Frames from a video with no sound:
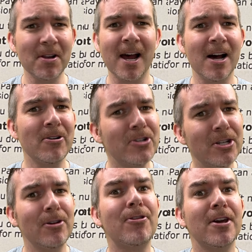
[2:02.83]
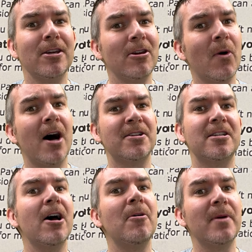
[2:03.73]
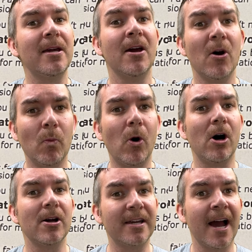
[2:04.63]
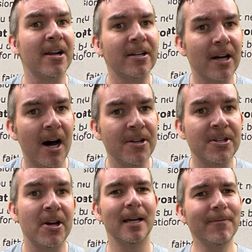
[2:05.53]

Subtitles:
the hell do you think you are to tell me what I can and can't do?